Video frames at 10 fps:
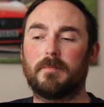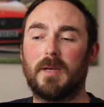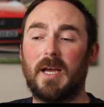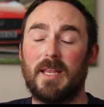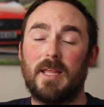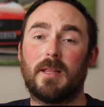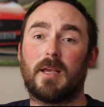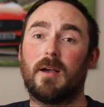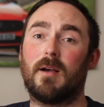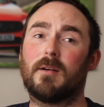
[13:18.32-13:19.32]
and then the
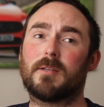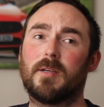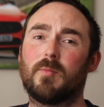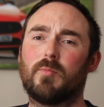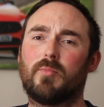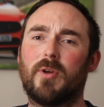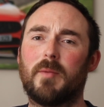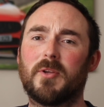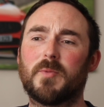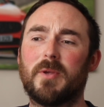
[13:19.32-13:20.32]
car can pretty
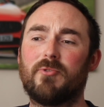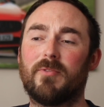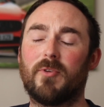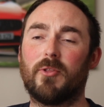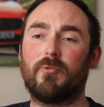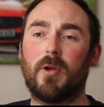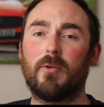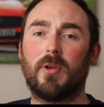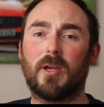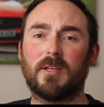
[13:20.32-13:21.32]
much be driven on the
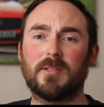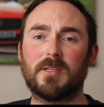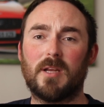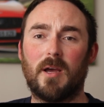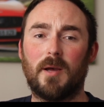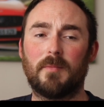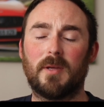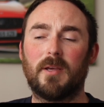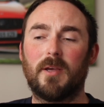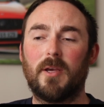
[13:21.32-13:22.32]
road. I can start
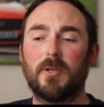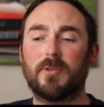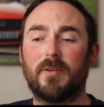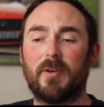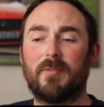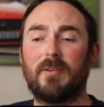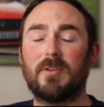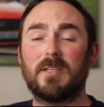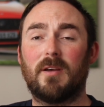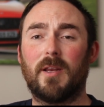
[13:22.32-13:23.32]
driving around
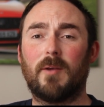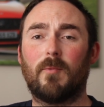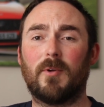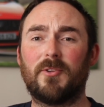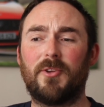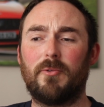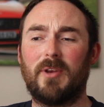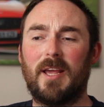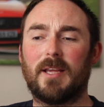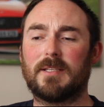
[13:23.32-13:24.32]
deciding what to do
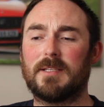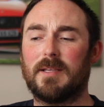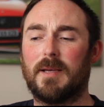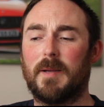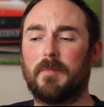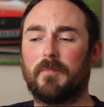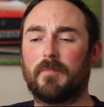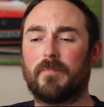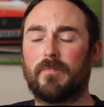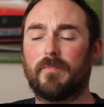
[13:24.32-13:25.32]
next.
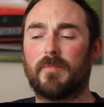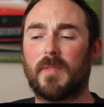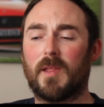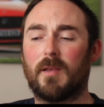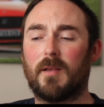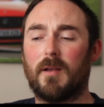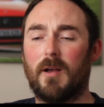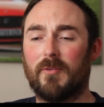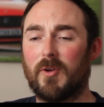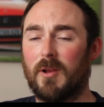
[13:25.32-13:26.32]

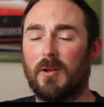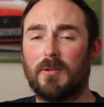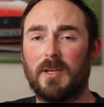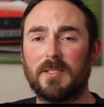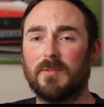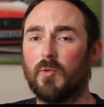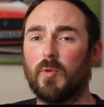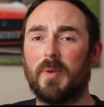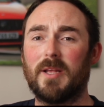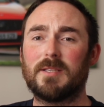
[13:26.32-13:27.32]
I've got a long list of all
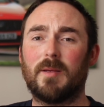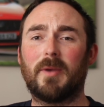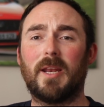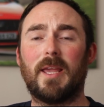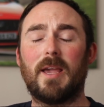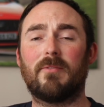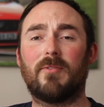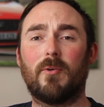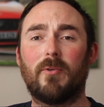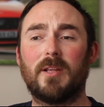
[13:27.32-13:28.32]
the bits that I'm going to get
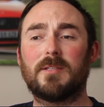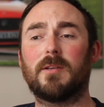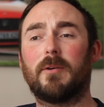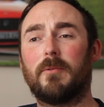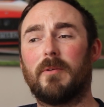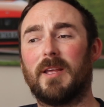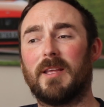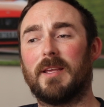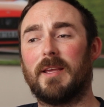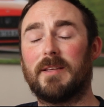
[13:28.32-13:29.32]
for it, so
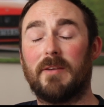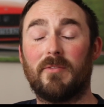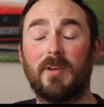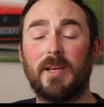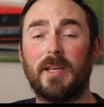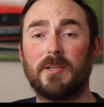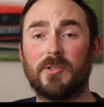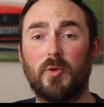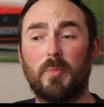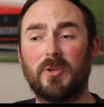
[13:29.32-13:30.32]
it definitely needs
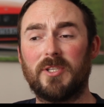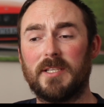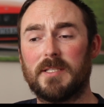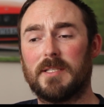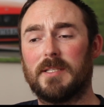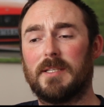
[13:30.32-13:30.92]
new bushes.